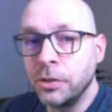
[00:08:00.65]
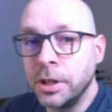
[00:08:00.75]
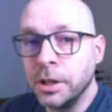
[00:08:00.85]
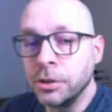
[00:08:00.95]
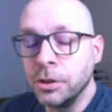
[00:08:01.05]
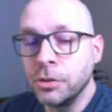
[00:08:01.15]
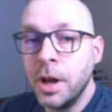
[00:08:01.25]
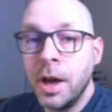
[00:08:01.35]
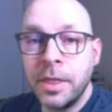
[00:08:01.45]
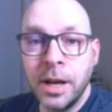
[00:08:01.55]
characters
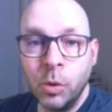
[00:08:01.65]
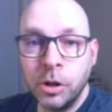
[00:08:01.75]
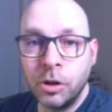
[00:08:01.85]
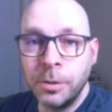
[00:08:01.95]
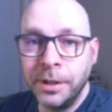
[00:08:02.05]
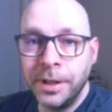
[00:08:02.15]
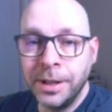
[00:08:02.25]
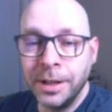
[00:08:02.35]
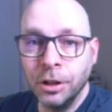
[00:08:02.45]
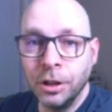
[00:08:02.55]
that we're going to be
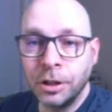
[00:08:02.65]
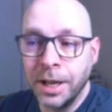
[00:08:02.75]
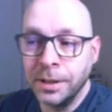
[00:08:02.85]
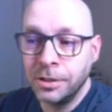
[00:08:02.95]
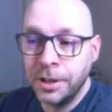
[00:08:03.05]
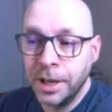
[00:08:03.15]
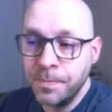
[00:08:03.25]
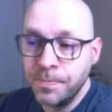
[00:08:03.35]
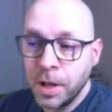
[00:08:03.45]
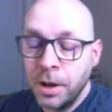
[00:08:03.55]
taking a look at today.
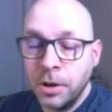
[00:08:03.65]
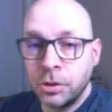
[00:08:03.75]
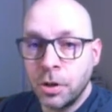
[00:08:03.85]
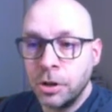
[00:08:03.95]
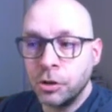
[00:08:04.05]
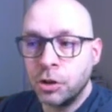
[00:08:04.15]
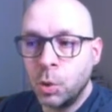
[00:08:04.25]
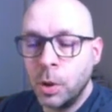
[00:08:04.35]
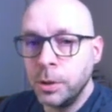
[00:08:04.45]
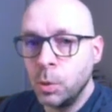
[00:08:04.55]
So there's
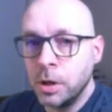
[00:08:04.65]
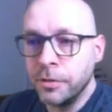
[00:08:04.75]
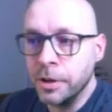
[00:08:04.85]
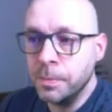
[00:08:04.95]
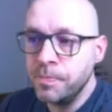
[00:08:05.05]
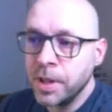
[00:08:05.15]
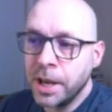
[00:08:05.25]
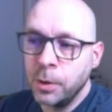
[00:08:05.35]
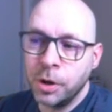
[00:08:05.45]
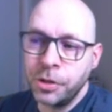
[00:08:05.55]
21 of them.
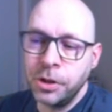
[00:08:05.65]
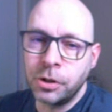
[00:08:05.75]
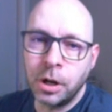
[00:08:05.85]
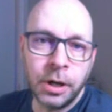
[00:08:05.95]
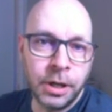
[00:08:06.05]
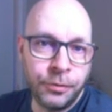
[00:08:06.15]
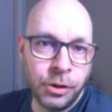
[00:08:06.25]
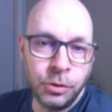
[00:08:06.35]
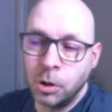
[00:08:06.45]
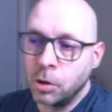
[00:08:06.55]
And what these are, if
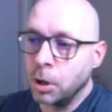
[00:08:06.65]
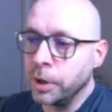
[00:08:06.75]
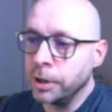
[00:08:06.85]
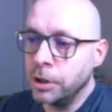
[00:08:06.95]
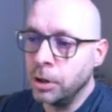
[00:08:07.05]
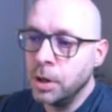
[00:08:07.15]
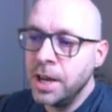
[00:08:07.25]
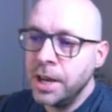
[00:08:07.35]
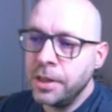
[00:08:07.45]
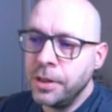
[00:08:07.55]
you don't already know,
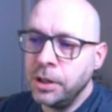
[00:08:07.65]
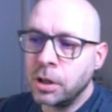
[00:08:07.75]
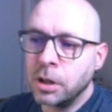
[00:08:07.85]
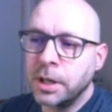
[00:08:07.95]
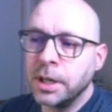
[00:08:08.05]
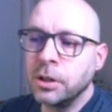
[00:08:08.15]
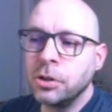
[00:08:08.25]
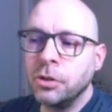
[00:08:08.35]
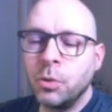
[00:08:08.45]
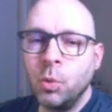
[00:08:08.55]
these are
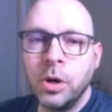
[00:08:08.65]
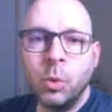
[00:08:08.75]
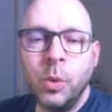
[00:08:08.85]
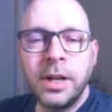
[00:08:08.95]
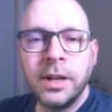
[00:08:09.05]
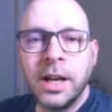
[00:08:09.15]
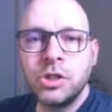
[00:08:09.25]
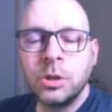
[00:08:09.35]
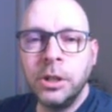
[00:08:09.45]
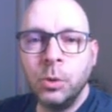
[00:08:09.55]
characters where we can
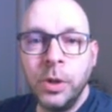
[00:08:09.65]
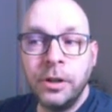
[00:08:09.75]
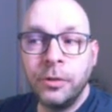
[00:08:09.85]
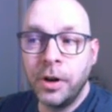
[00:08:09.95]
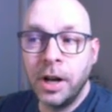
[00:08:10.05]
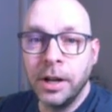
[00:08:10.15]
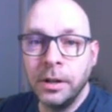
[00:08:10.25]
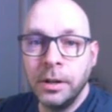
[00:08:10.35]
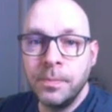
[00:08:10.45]
actually redefine